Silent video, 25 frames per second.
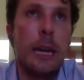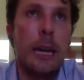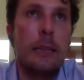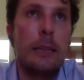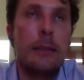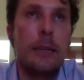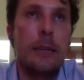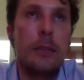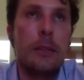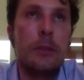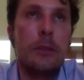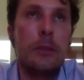I
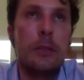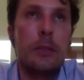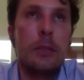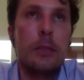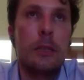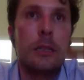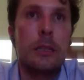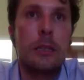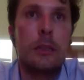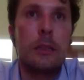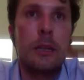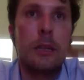had to
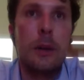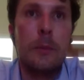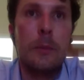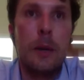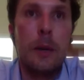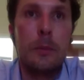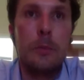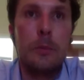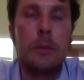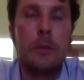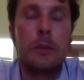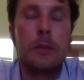actually
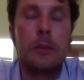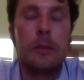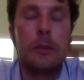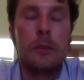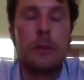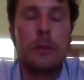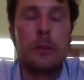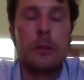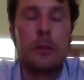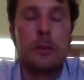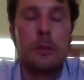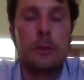come up with
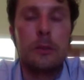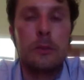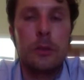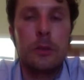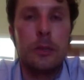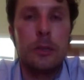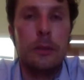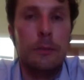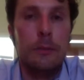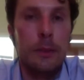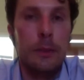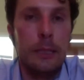the
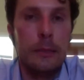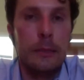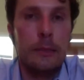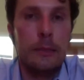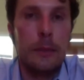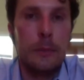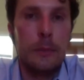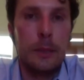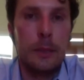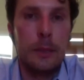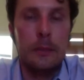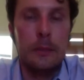solution, invent
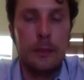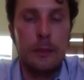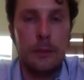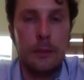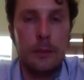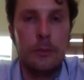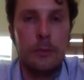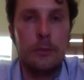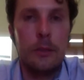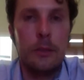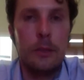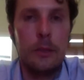something
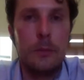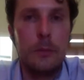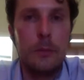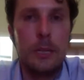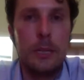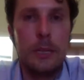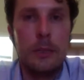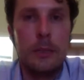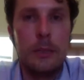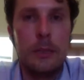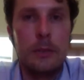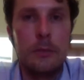different,
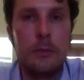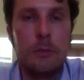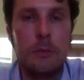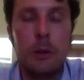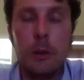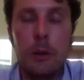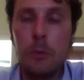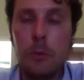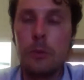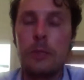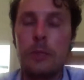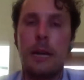because
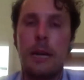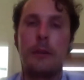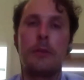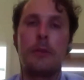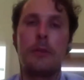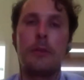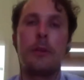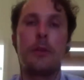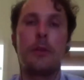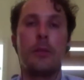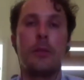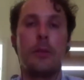what was
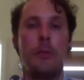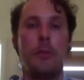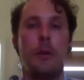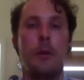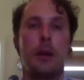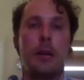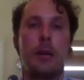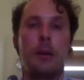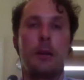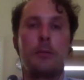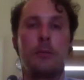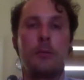out there on the
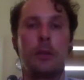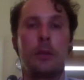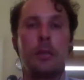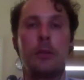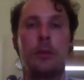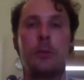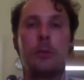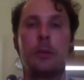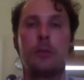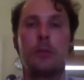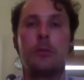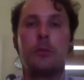market
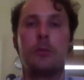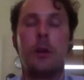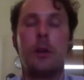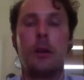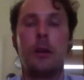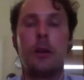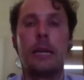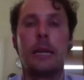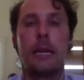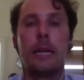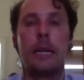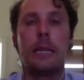really wasn't
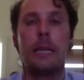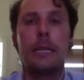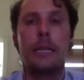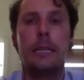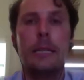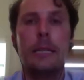working.